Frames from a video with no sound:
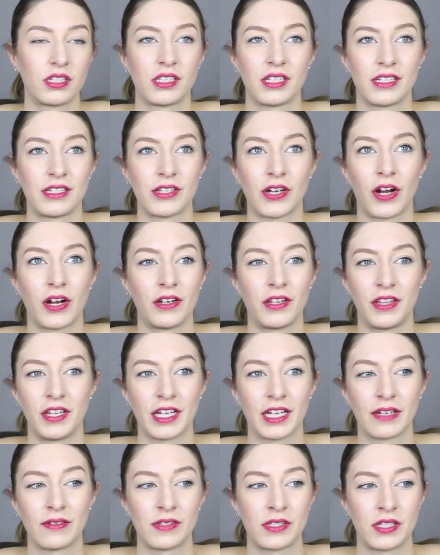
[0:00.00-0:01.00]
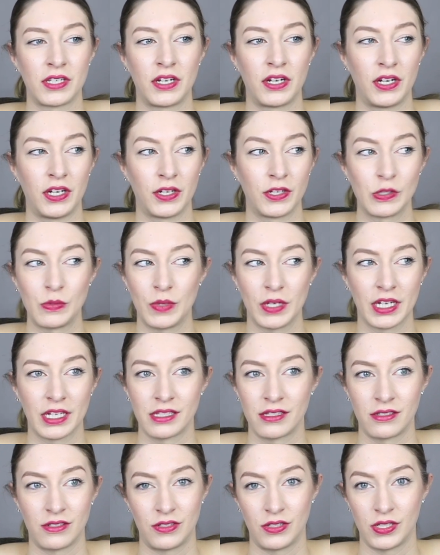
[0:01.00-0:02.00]
It's hard to think of scenarios
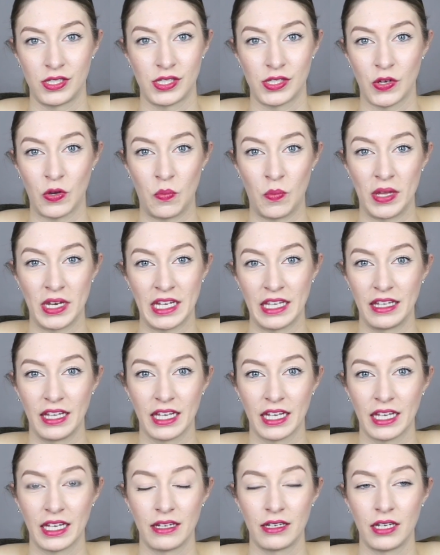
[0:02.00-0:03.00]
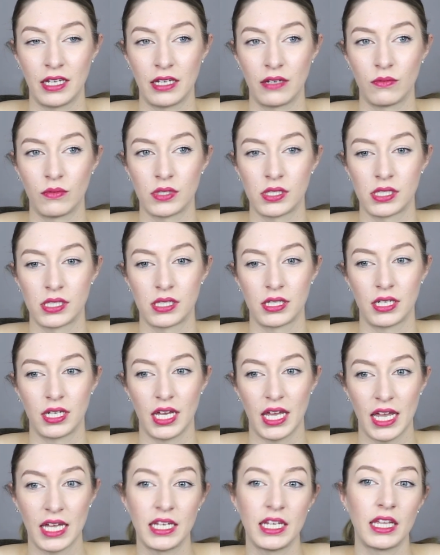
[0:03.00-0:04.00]
because there's just so many. Like, it was
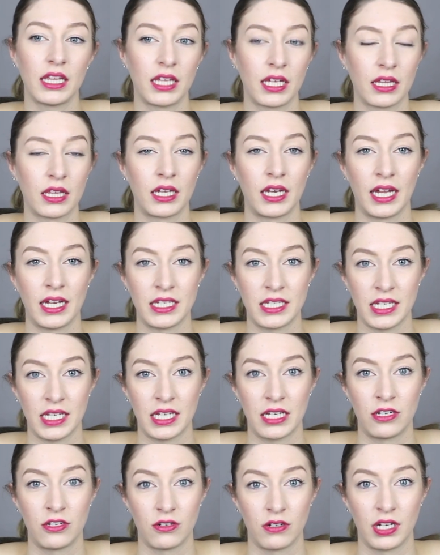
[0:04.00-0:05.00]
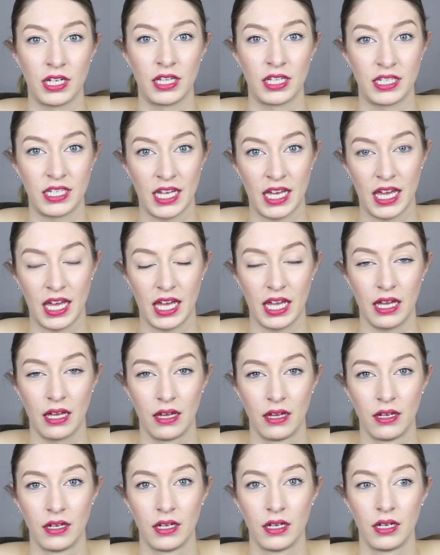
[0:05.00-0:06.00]
anything that I did during the day,
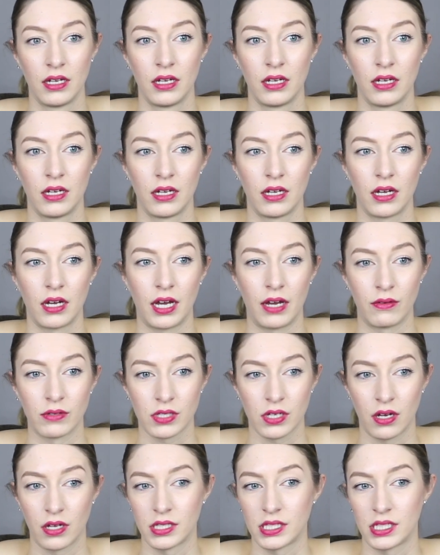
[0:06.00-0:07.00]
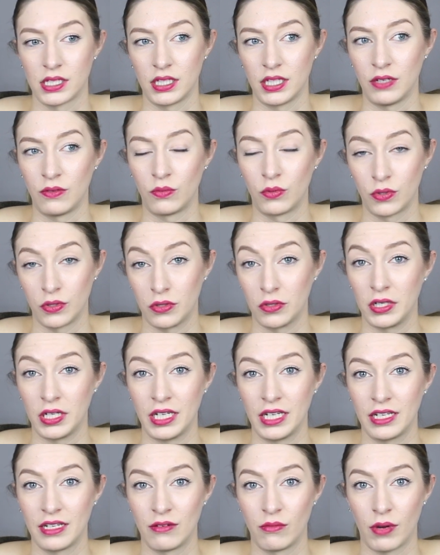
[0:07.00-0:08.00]
I was constantly
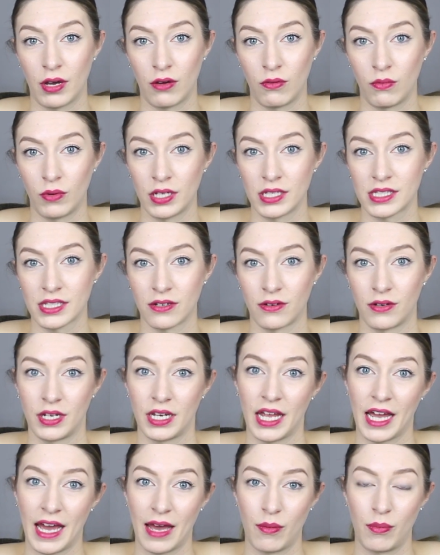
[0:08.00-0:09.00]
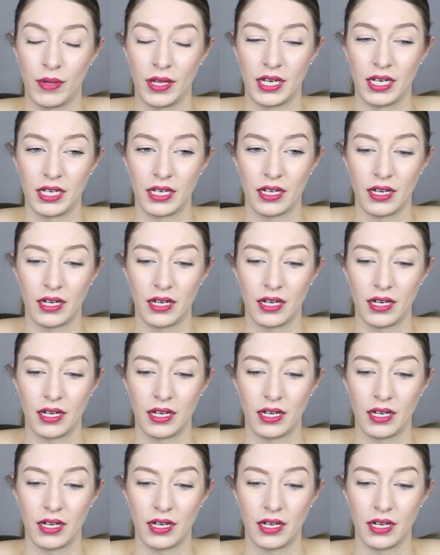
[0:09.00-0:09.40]
worried about what's going to happen.